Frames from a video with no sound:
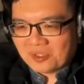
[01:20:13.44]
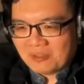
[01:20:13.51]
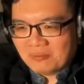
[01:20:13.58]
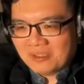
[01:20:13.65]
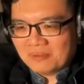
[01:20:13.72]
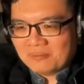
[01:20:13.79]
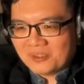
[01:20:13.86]

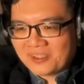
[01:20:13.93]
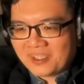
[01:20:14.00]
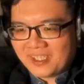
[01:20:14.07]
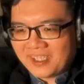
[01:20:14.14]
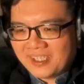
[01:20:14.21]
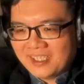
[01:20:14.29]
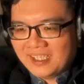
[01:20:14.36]
problem.
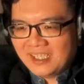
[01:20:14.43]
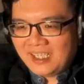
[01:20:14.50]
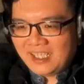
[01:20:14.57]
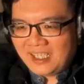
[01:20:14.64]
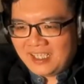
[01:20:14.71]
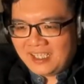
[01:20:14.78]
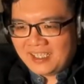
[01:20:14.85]
Okay.
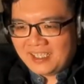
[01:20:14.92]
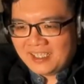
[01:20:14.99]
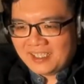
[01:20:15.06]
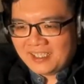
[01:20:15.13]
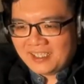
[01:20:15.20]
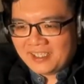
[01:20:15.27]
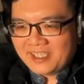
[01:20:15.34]

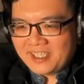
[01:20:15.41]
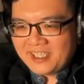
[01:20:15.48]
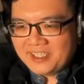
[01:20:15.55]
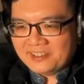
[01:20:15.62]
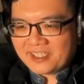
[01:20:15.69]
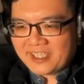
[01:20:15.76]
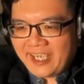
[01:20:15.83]
Uh,
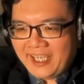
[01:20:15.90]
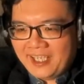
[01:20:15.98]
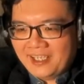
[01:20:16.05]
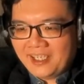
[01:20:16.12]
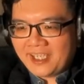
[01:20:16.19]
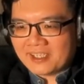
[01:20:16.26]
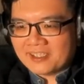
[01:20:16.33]
ear
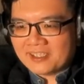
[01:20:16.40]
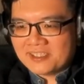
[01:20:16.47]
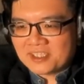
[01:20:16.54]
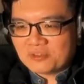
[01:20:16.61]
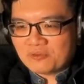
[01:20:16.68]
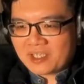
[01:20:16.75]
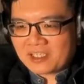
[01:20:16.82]
candling is
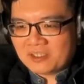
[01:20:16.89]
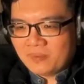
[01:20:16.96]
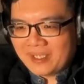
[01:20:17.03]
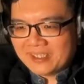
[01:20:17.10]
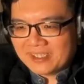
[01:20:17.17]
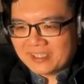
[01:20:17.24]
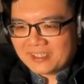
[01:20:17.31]
it
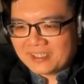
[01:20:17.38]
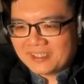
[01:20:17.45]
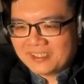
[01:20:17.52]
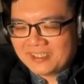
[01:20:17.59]
recommended?